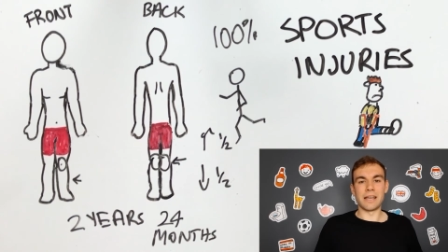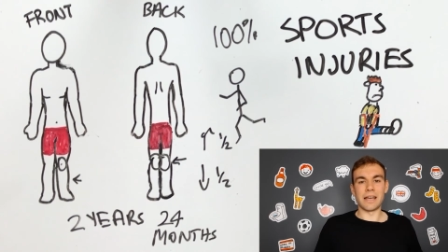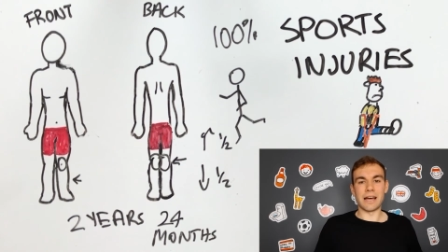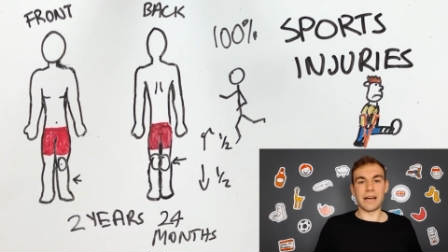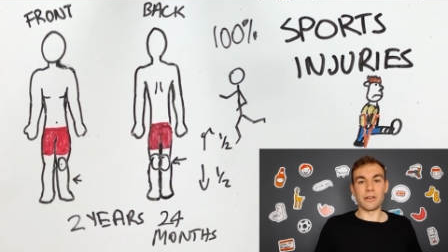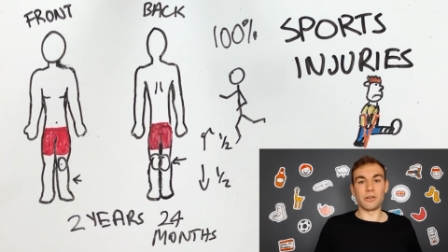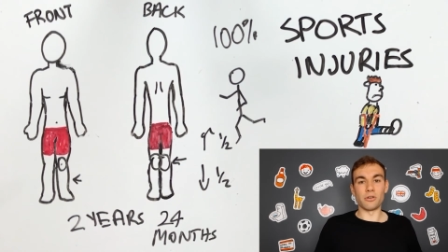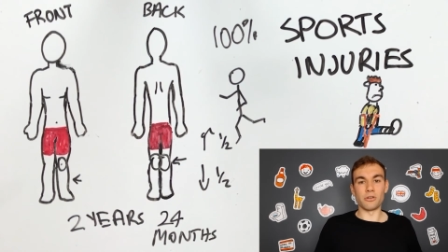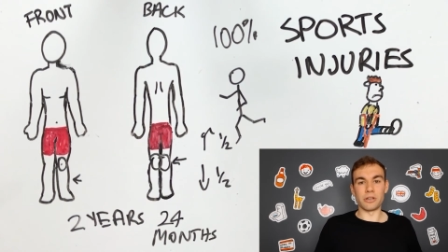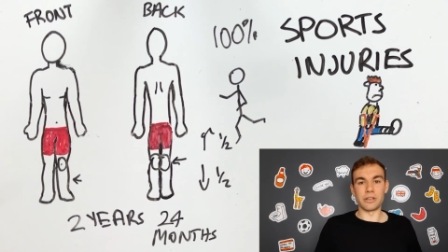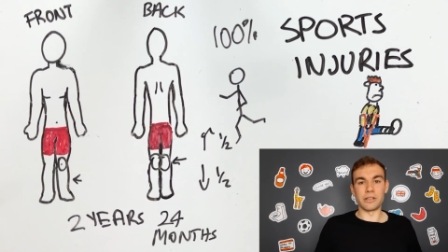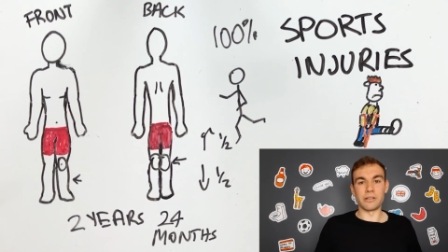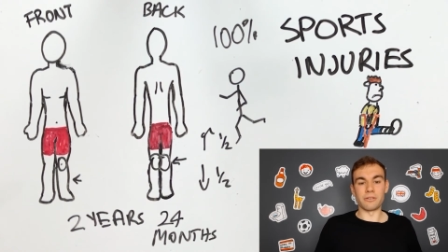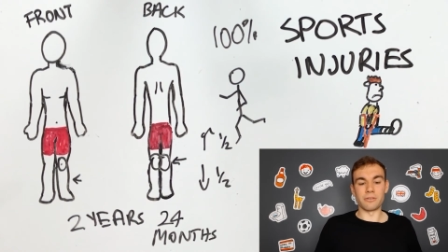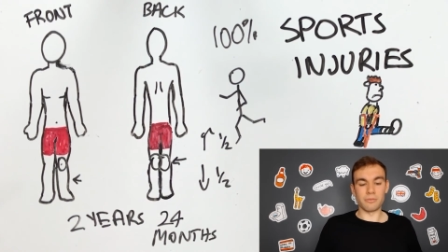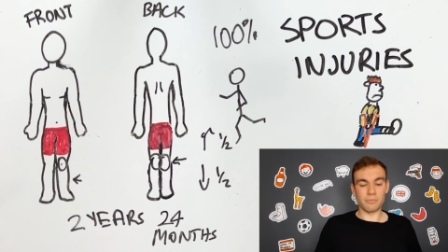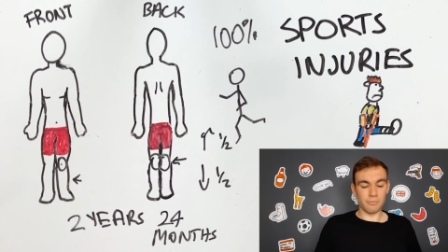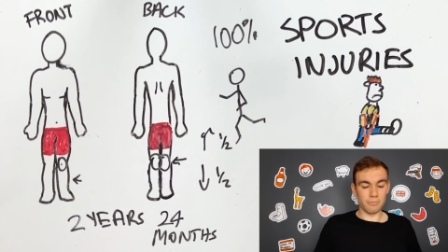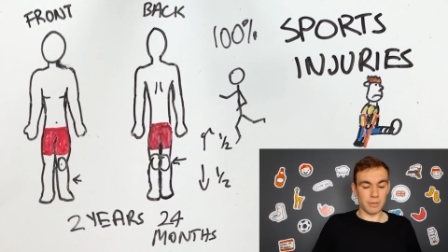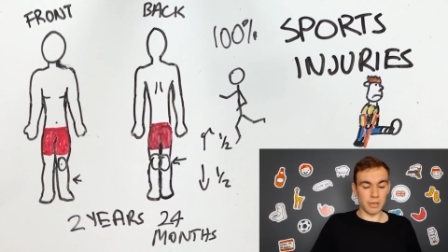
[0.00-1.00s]
annoying
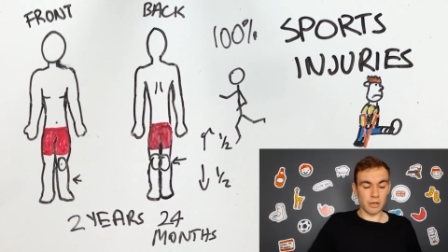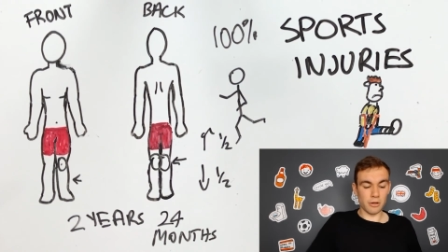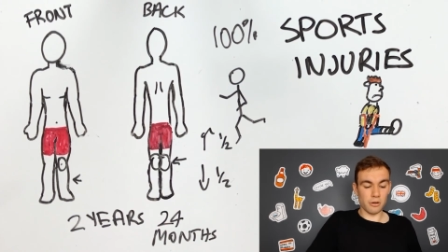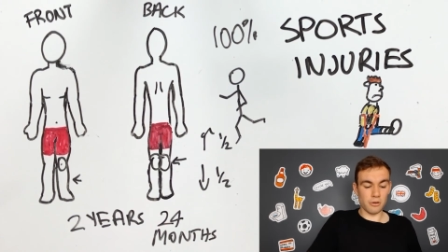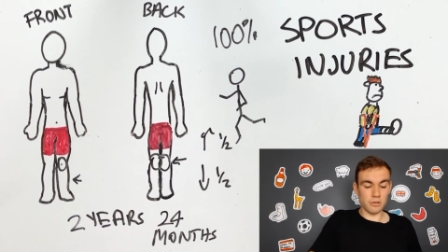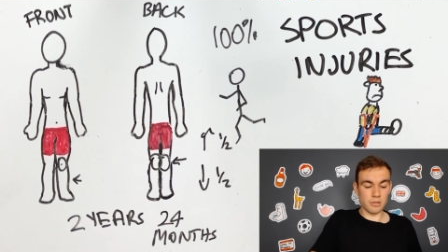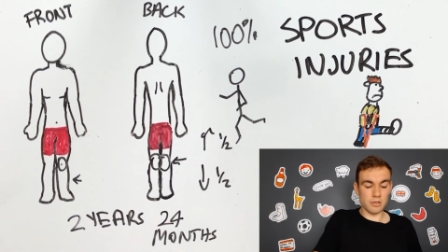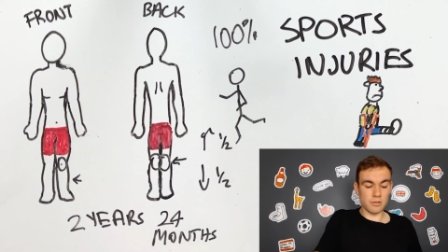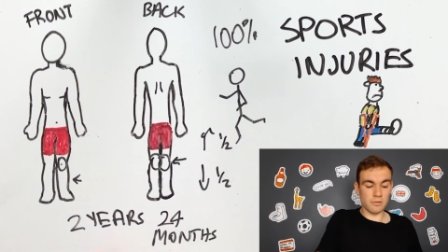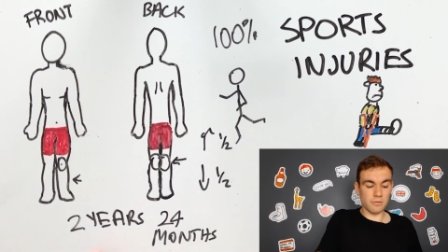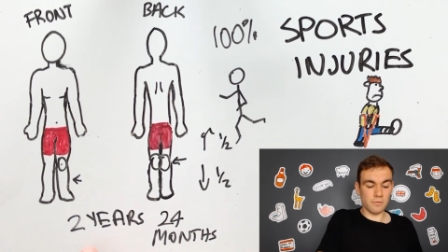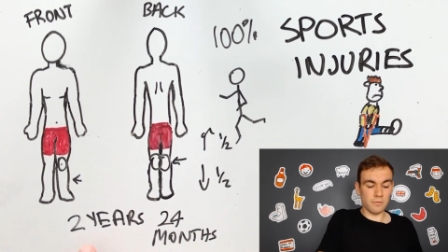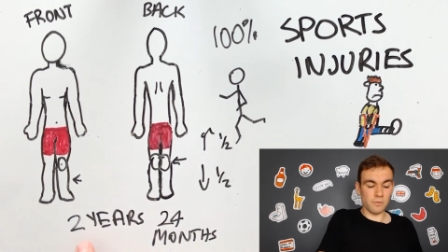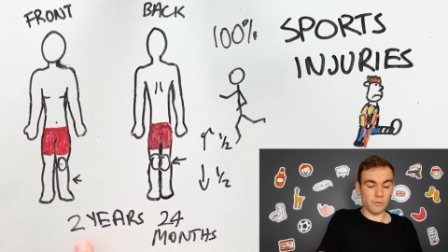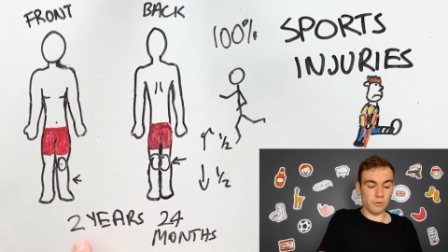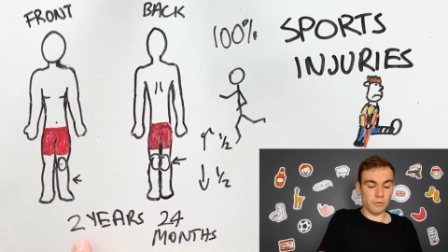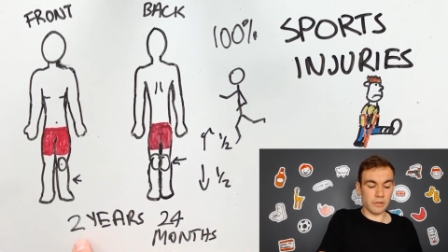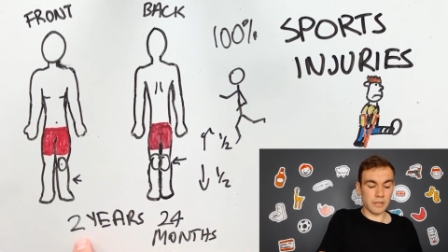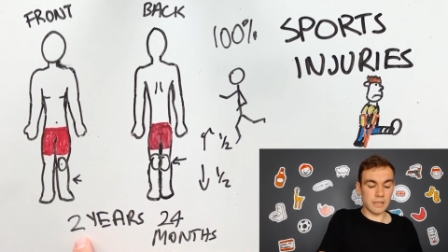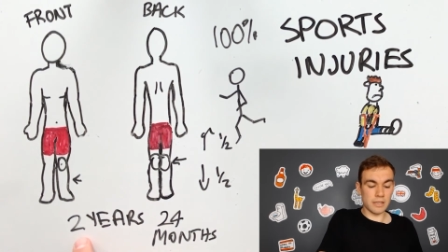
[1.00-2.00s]
because
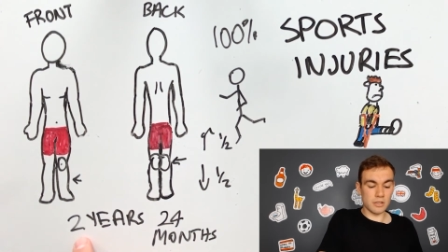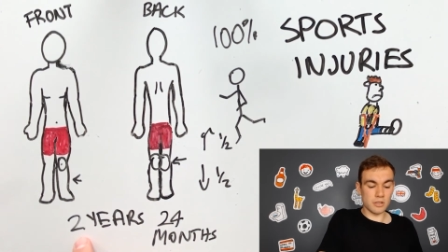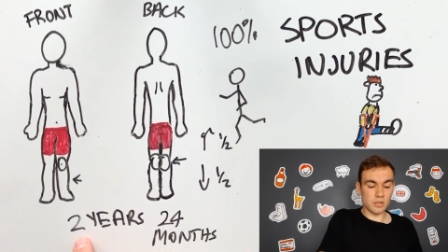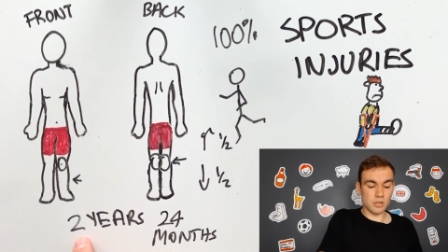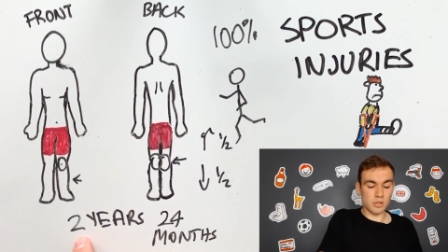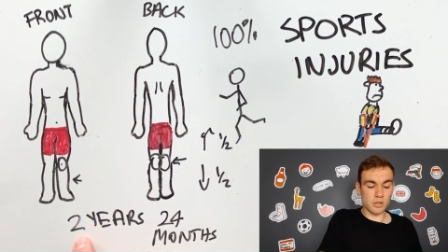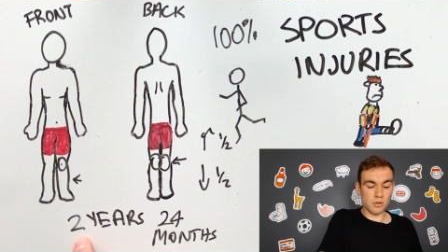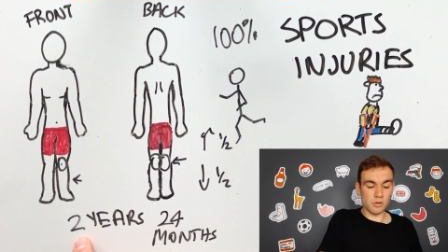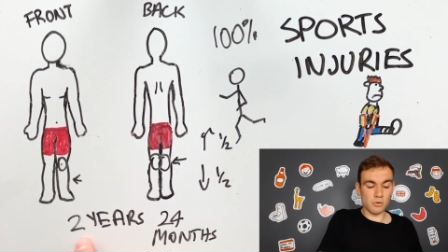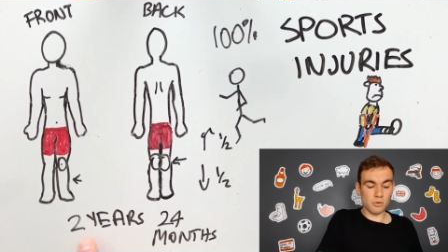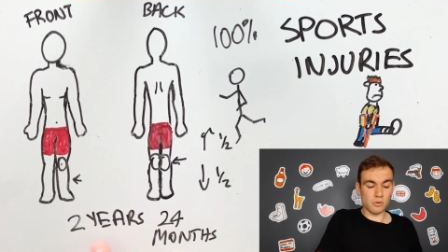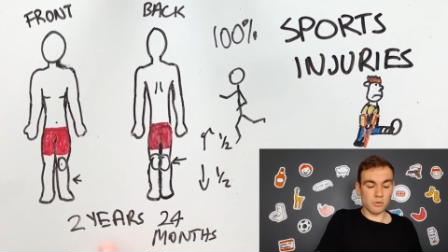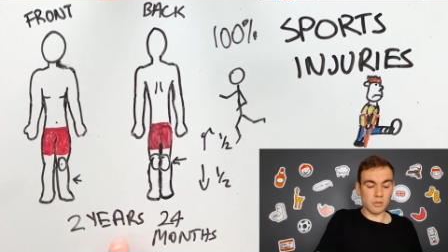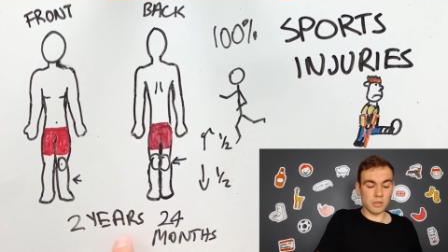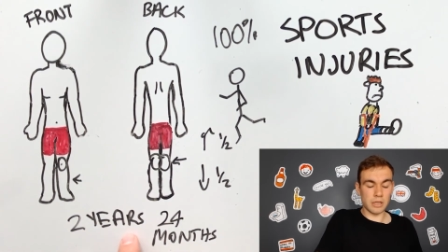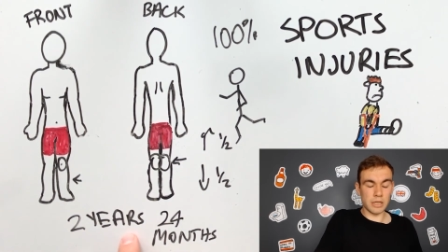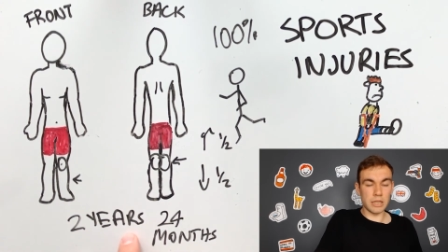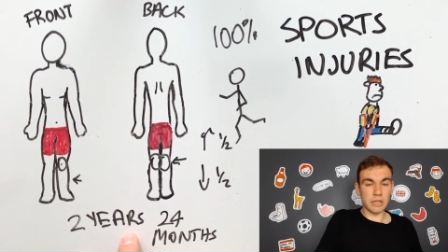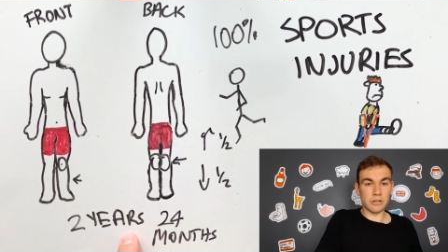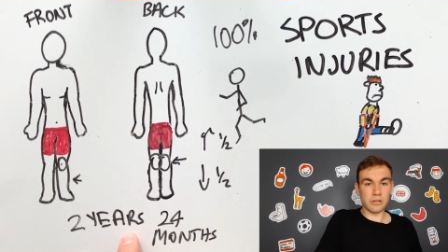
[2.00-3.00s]
for these two
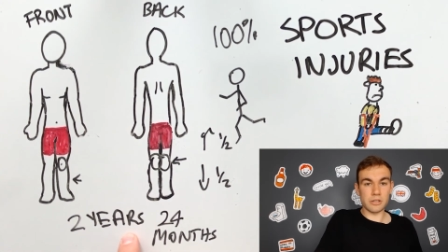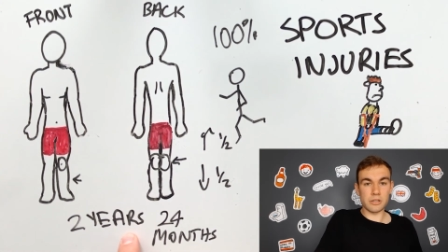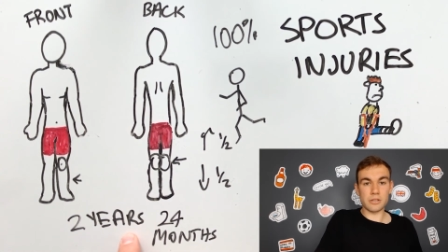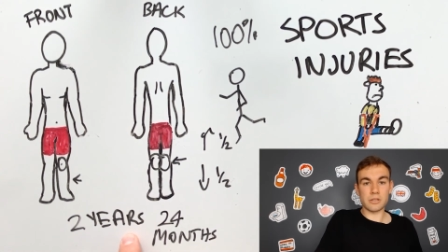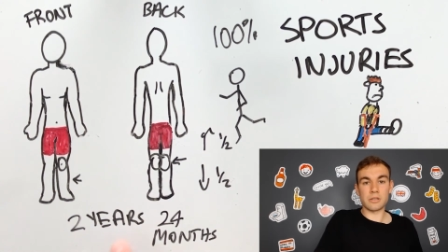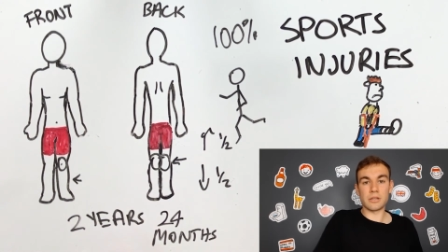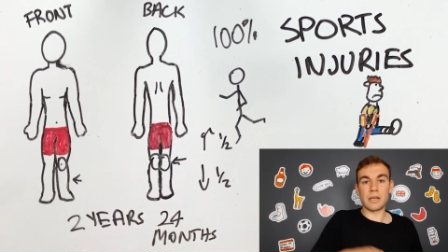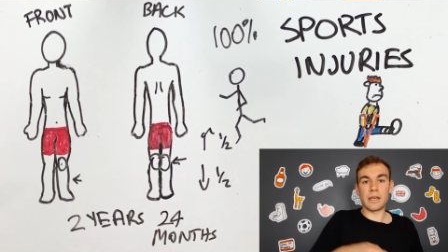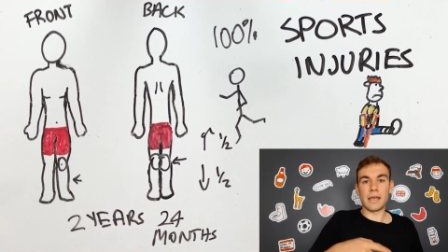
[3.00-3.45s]
years